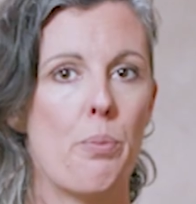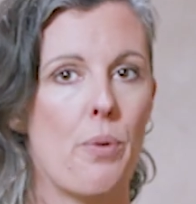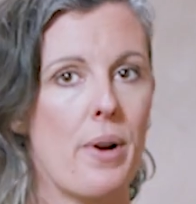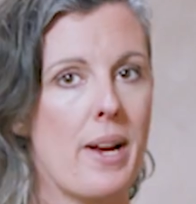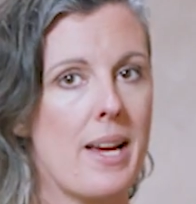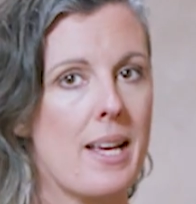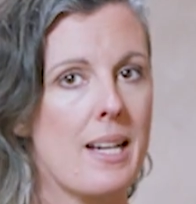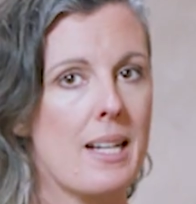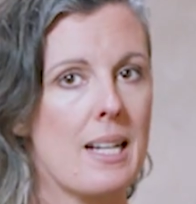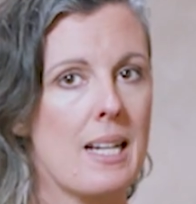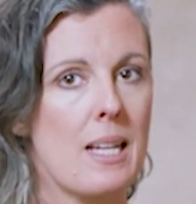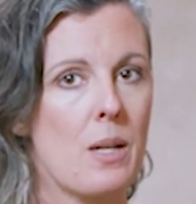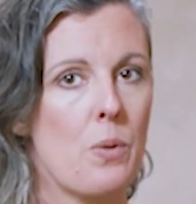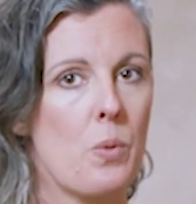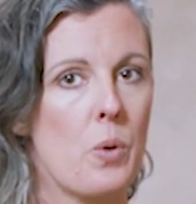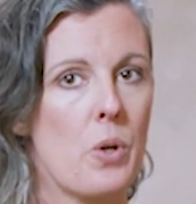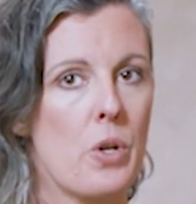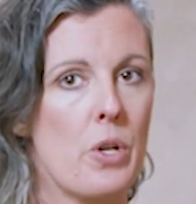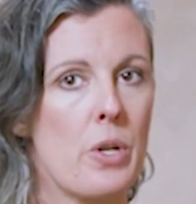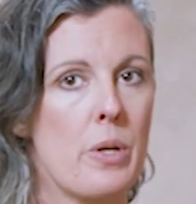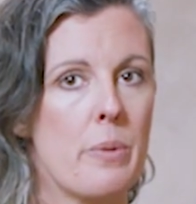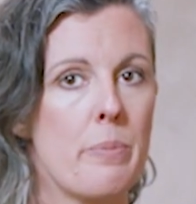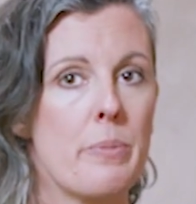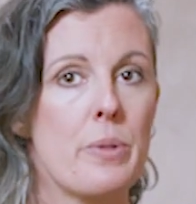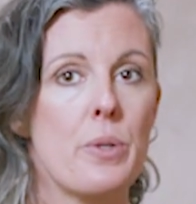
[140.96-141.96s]
brandling
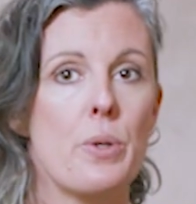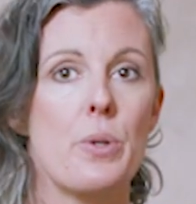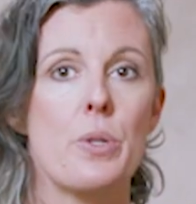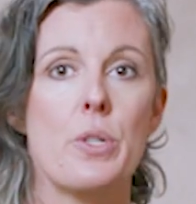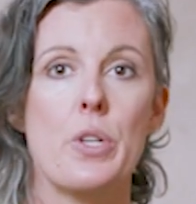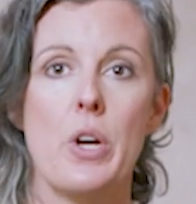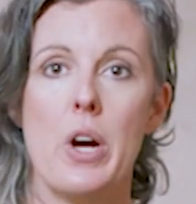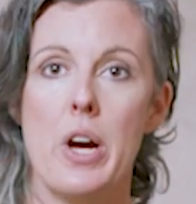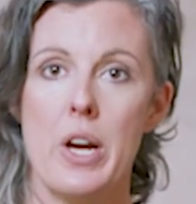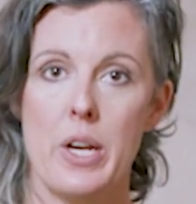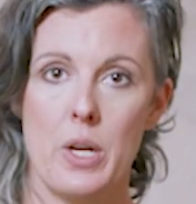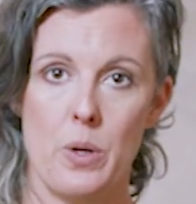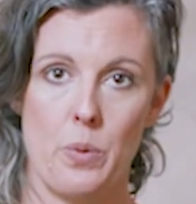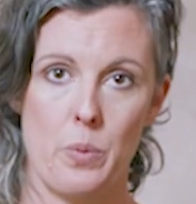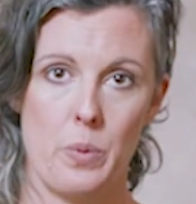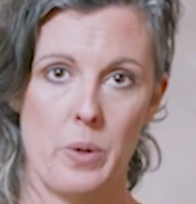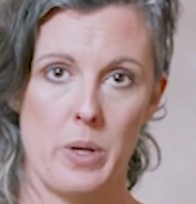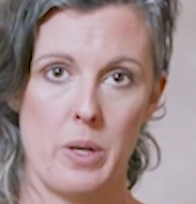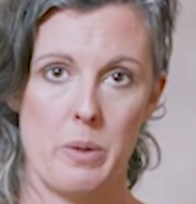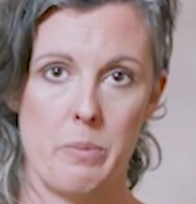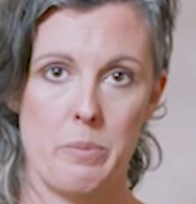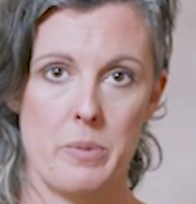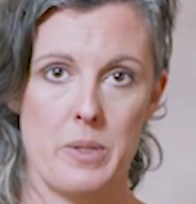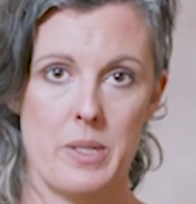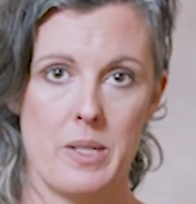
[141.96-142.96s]
worms or tiger
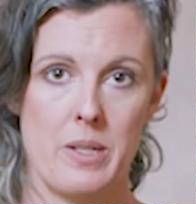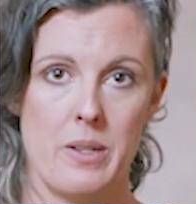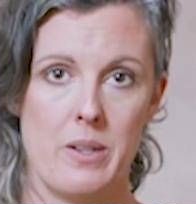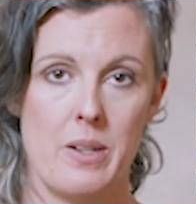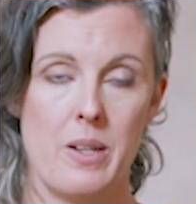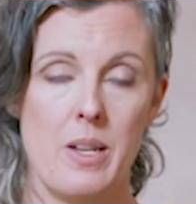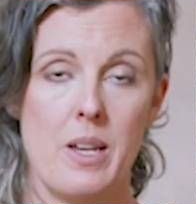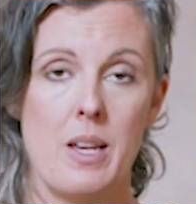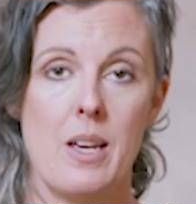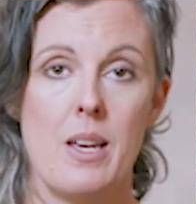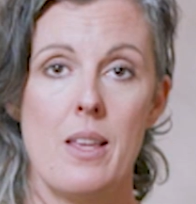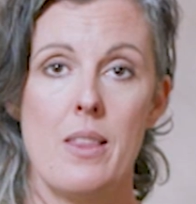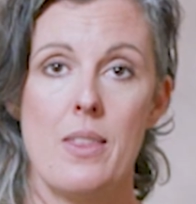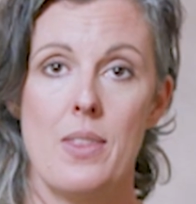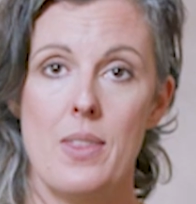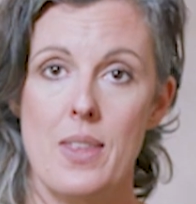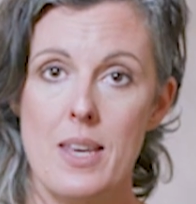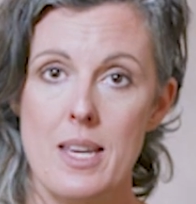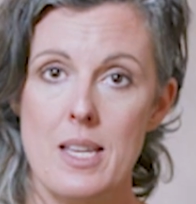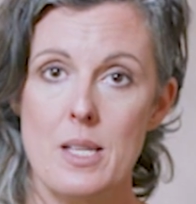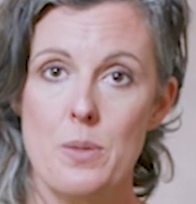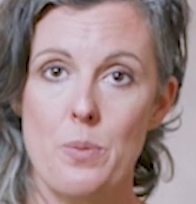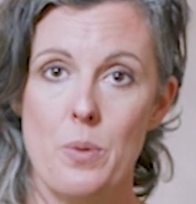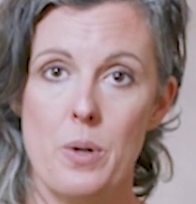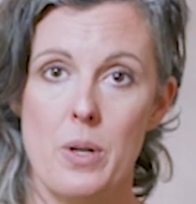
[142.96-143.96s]
worms.
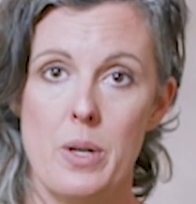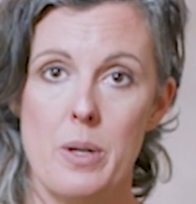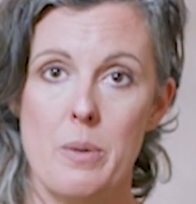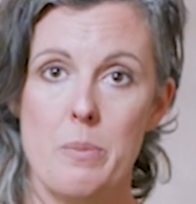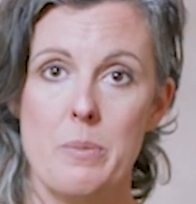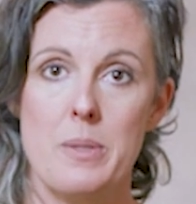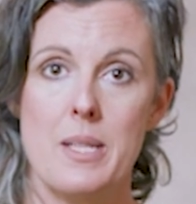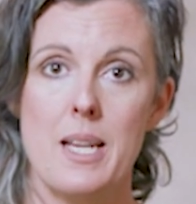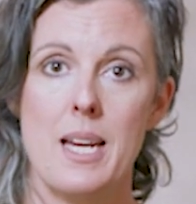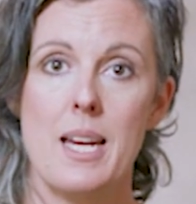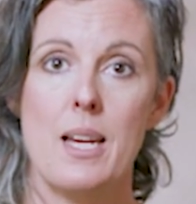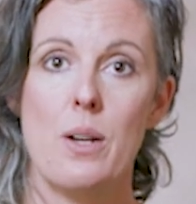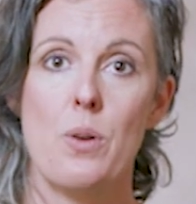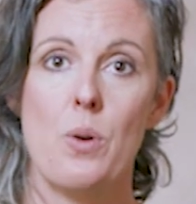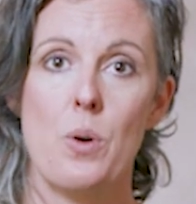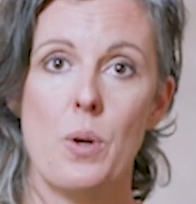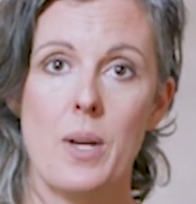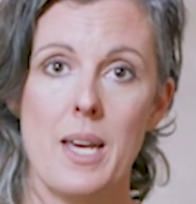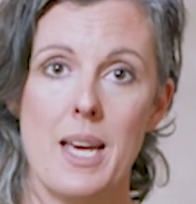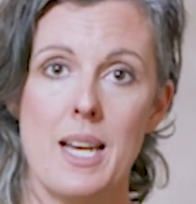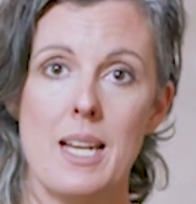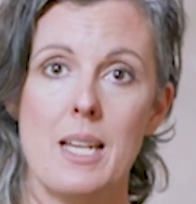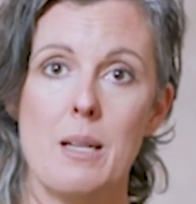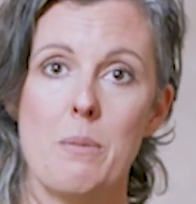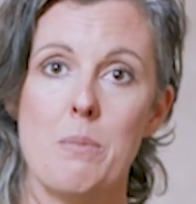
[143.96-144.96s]
These worms eat
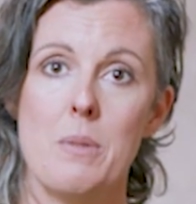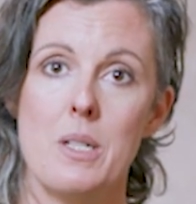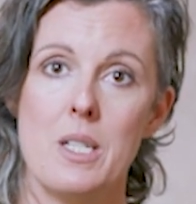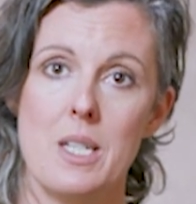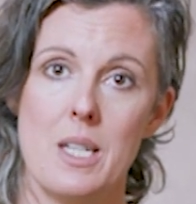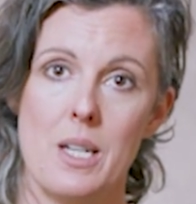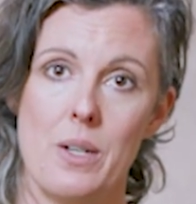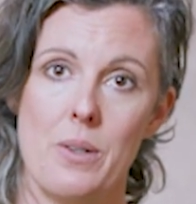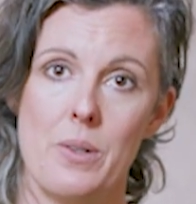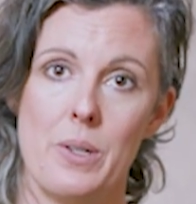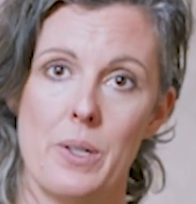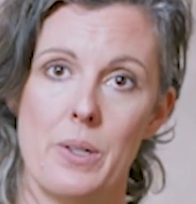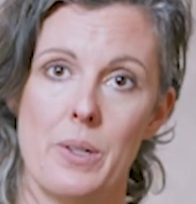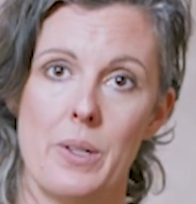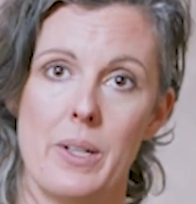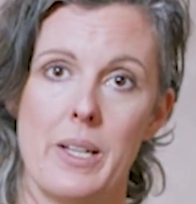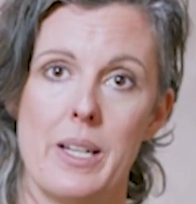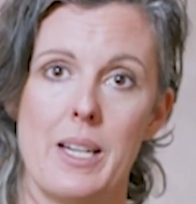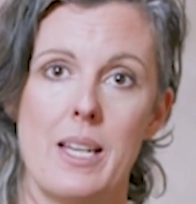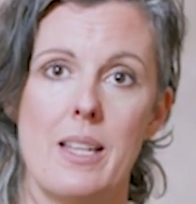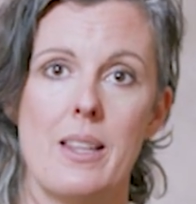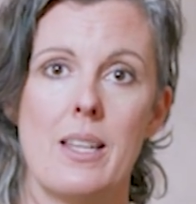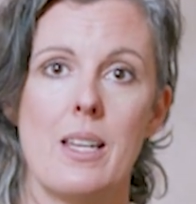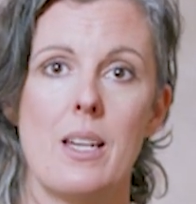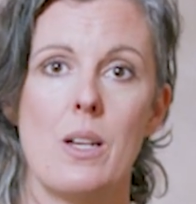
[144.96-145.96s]
organic material
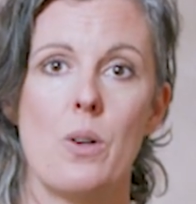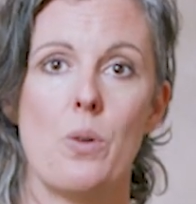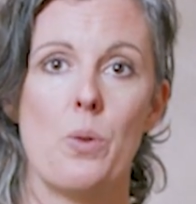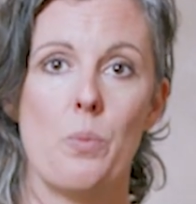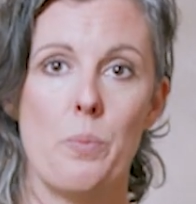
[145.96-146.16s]
and the